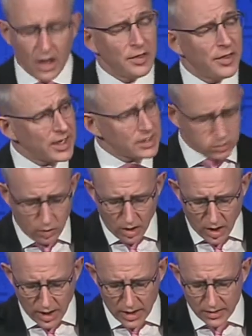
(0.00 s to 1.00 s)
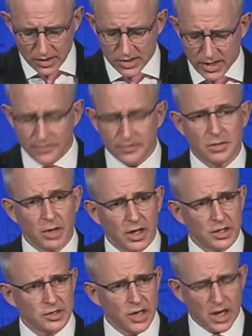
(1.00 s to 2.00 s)
That's why the safety by
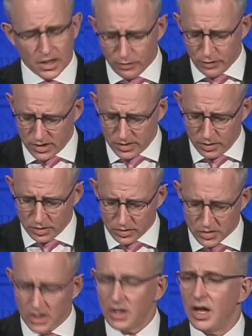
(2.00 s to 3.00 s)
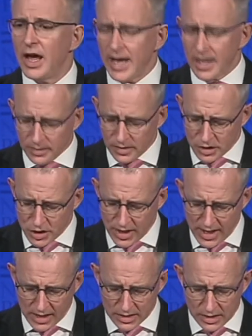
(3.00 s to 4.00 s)
design principles and the
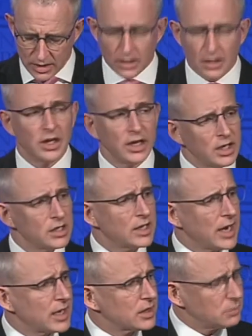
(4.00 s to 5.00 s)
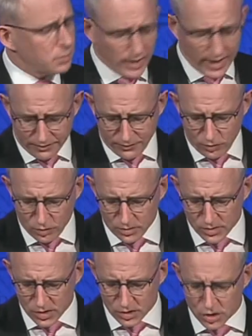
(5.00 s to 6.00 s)
Charter indicate that
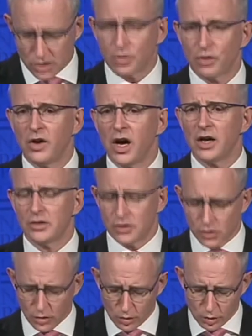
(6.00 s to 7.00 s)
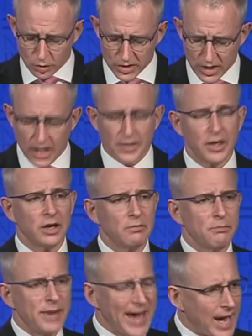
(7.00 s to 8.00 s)
platforms should provide tools that
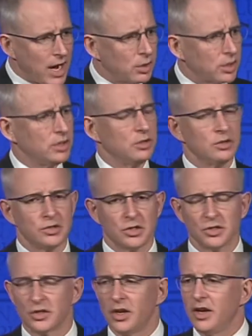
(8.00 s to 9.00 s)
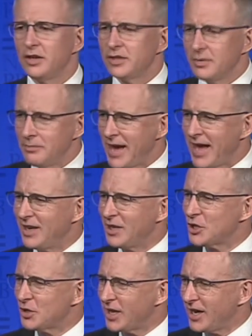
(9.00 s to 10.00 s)
empower users to
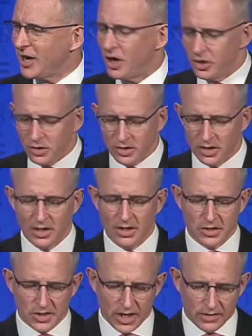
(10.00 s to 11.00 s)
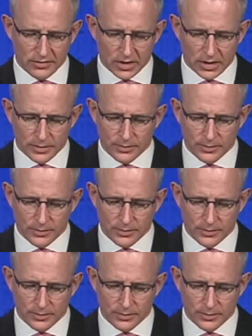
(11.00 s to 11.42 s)
manage their own safety.